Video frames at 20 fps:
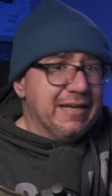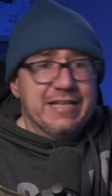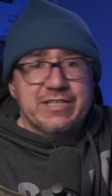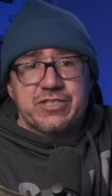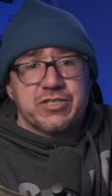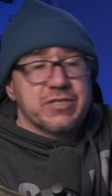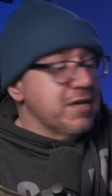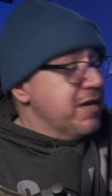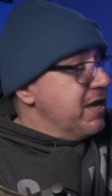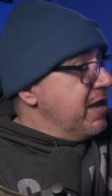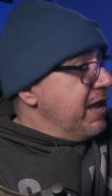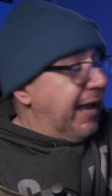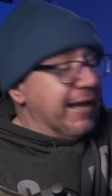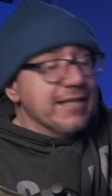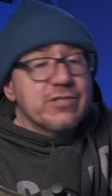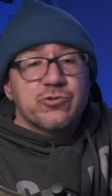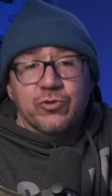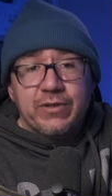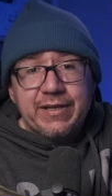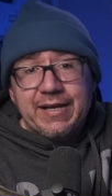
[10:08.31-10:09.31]

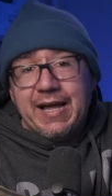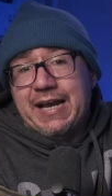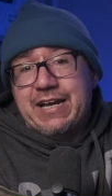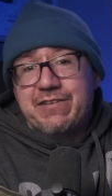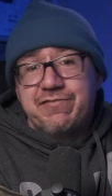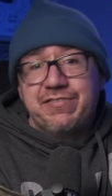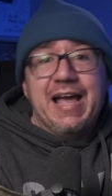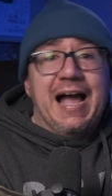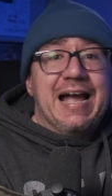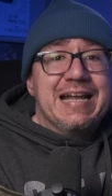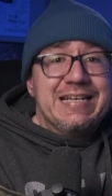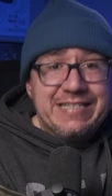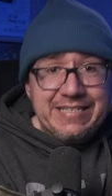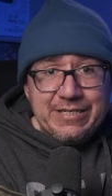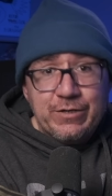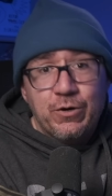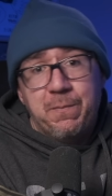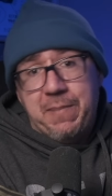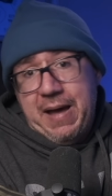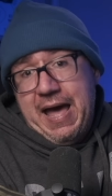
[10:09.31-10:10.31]
it's really kind of the
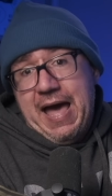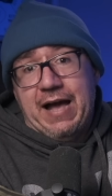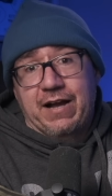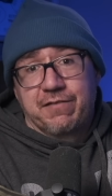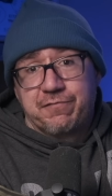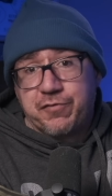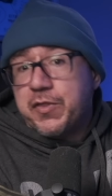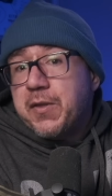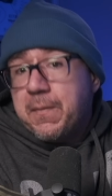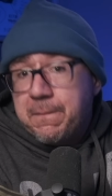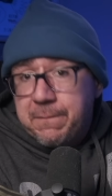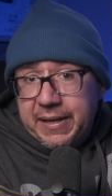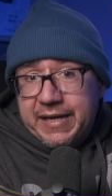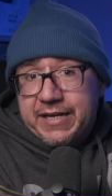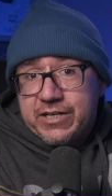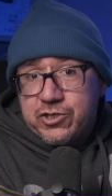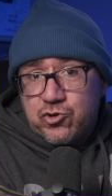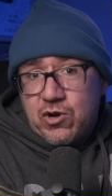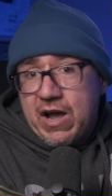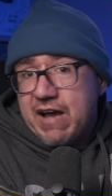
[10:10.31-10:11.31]
ideal bag for the
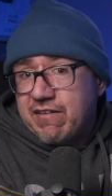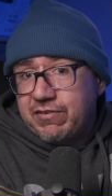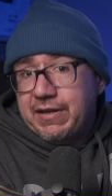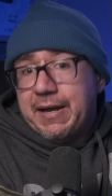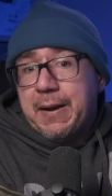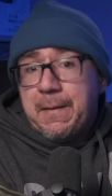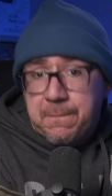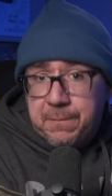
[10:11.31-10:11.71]
big traveling,